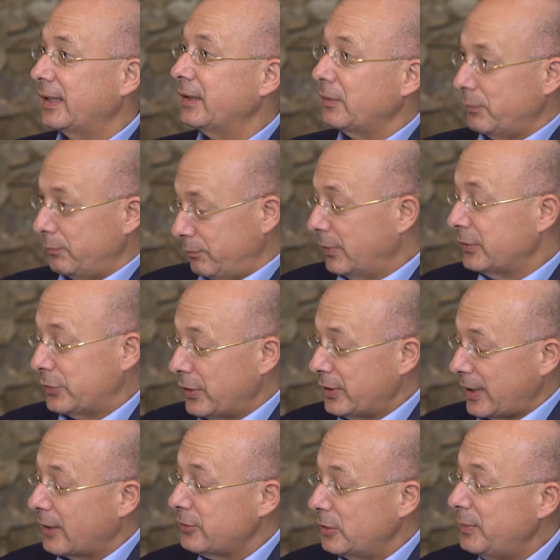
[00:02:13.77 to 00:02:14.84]
and it
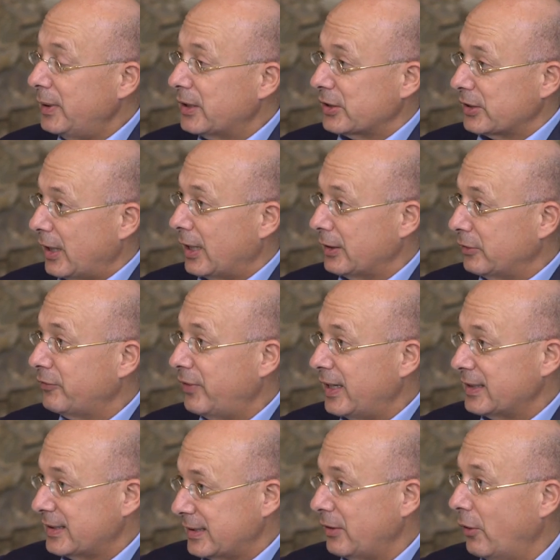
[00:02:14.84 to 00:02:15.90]
turned out to be the start of
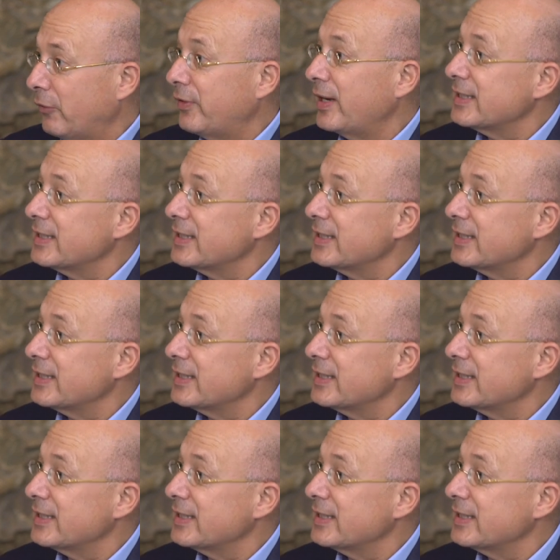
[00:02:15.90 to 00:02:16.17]
his